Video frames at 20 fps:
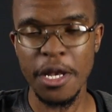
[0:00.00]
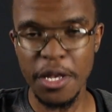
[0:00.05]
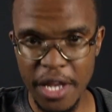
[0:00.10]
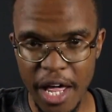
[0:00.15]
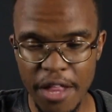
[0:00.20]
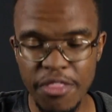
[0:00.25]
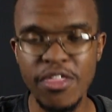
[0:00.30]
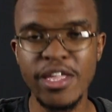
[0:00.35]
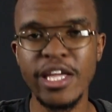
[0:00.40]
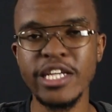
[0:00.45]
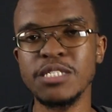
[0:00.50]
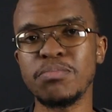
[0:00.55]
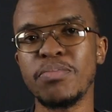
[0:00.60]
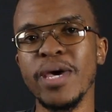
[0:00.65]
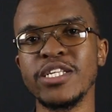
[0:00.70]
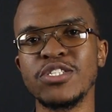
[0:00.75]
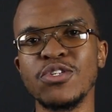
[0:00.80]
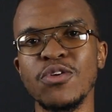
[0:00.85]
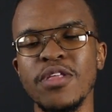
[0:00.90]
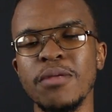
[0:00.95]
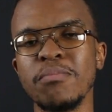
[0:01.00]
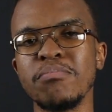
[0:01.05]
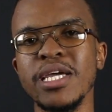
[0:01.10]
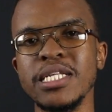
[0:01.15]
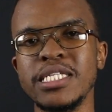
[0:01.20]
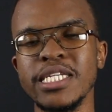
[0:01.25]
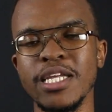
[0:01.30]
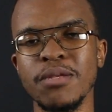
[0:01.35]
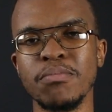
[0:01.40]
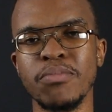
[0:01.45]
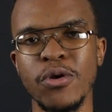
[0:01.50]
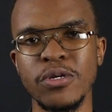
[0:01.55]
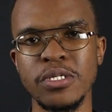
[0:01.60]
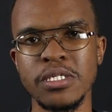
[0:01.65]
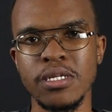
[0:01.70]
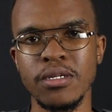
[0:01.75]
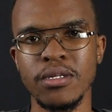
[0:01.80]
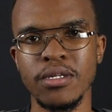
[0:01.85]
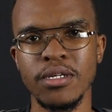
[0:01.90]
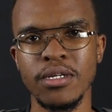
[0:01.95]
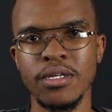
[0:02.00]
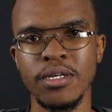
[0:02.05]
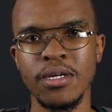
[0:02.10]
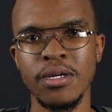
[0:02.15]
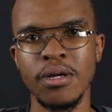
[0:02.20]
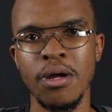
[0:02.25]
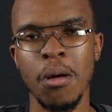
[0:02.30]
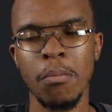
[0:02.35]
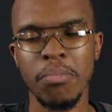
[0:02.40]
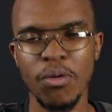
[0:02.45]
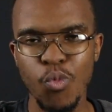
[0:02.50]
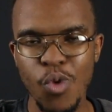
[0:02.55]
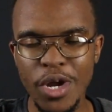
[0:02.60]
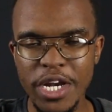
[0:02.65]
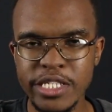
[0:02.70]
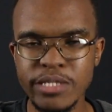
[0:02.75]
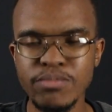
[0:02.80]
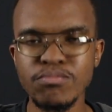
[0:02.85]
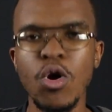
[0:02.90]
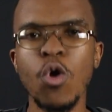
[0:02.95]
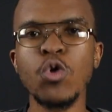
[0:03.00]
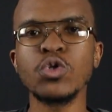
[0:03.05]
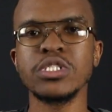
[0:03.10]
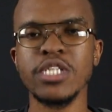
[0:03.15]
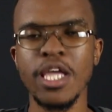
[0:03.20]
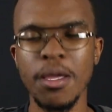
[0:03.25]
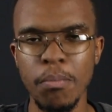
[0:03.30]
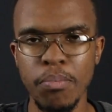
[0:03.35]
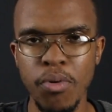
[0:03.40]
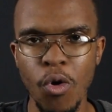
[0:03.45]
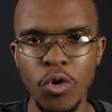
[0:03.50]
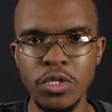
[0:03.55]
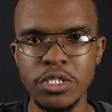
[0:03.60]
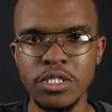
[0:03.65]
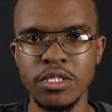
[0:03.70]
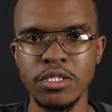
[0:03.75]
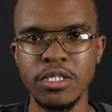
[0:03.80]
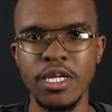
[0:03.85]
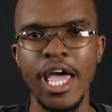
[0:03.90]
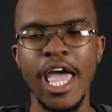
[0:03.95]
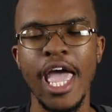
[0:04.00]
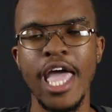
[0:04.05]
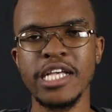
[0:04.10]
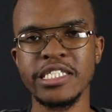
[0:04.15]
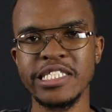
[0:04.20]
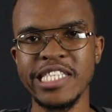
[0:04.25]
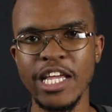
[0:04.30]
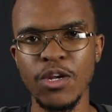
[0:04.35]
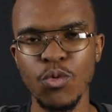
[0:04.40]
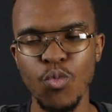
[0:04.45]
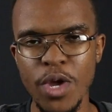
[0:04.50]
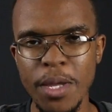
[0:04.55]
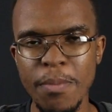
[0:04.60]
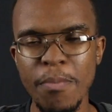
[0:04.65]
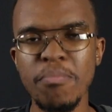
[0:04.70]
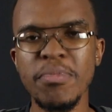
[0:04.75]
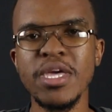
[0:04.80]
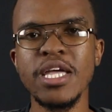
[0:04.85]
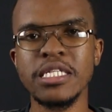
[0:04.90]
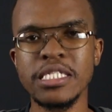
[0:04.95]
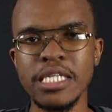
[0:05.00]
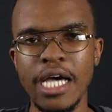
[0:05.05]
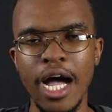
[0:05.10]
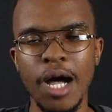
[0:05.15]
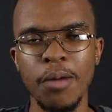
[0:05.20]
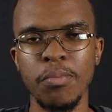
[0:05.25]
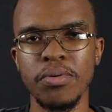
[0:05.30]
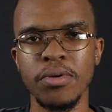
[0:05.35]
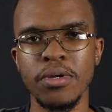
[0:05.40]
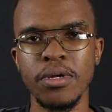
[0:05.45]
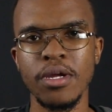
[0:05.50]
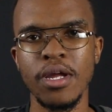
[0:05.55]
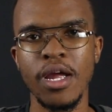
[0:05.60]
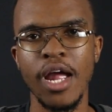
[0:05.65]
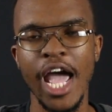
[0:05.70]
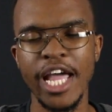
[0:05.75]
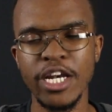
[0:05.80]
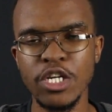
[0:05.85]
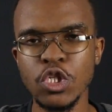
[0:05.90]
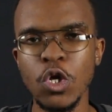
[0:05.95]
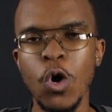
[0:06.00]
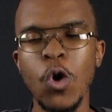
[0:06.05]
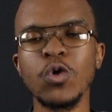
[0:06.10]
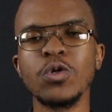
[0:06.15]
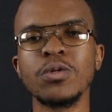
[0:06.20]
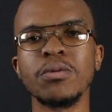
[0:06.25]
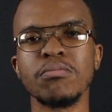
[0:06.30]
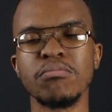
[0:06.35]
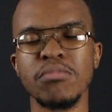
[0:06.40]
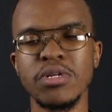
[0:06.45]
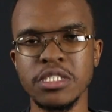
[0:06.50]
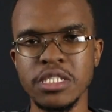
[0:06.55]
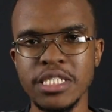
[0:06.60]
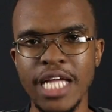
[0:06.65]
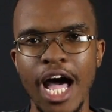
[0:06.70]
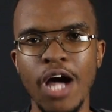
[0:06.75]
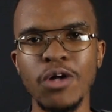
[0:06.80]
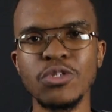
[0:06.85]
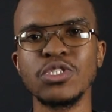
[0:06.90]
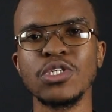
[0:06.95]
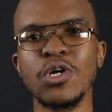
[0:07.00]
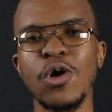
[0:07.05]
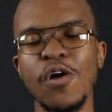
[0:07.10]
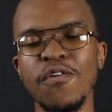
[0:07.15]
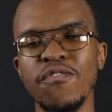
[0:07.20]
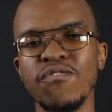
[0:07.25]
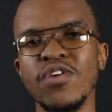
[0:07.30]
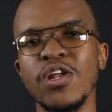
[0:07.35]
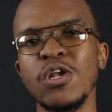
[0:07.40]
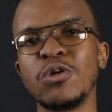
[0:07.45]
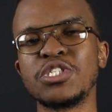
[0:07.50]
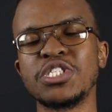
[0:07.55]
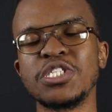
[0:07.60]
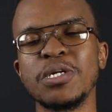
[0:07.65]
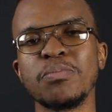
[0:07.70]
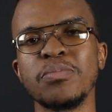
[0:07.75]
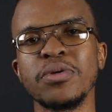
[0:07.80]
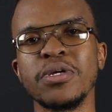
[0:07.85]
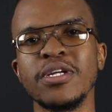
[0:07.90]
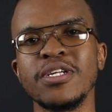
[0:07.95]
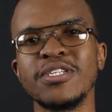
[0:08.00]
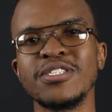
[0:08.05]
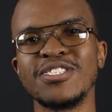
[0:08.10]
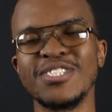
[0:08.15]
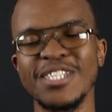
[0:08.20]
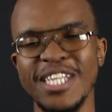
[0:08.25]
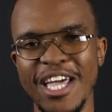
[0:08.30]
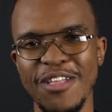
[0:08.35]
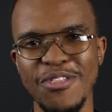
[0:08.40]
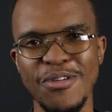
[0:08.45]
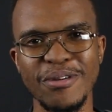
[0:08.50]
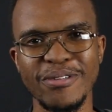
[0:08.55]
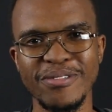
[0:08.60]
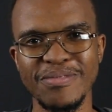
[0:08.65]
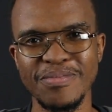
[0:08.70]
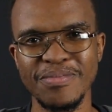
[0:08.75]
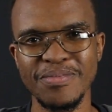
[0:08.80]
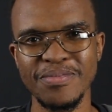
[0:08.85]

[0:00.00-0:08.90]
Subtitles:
nothing is better than meeting in person. But what is most important is that we meet up and don't miss out on fellowship together.